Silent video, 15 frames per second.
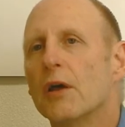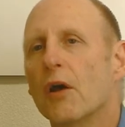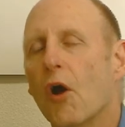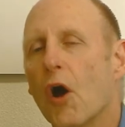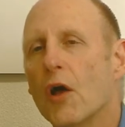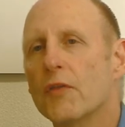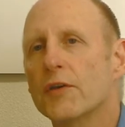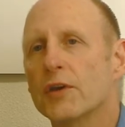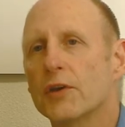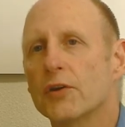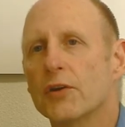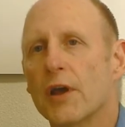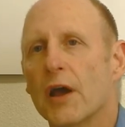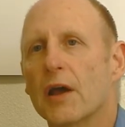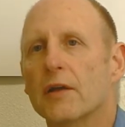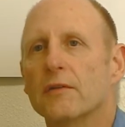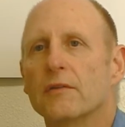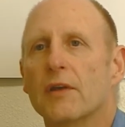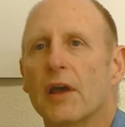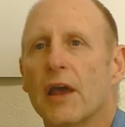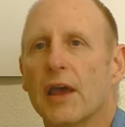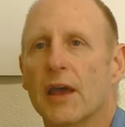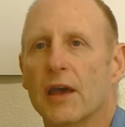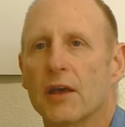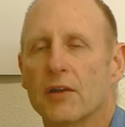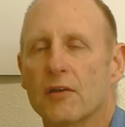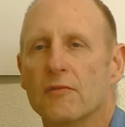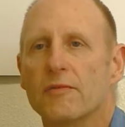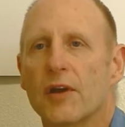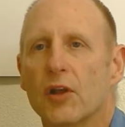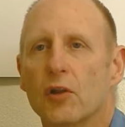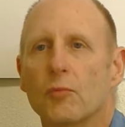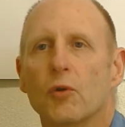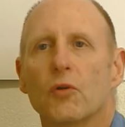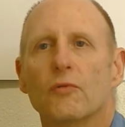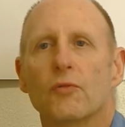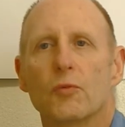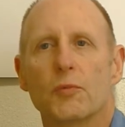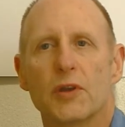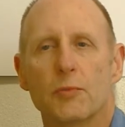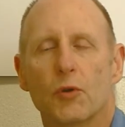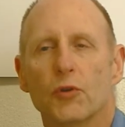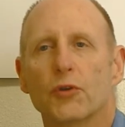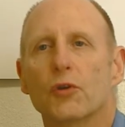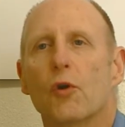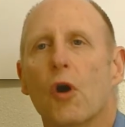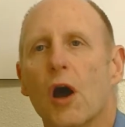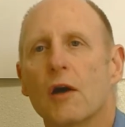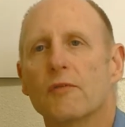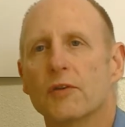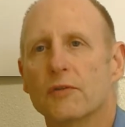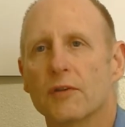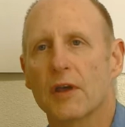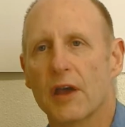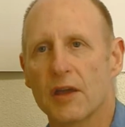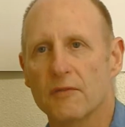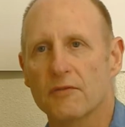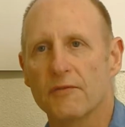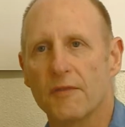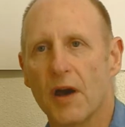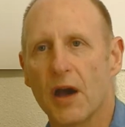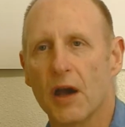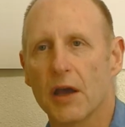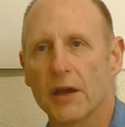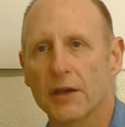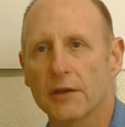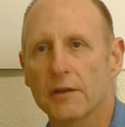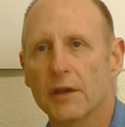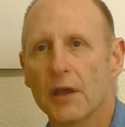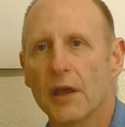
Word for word: on the internet and available for people to go off and, and find.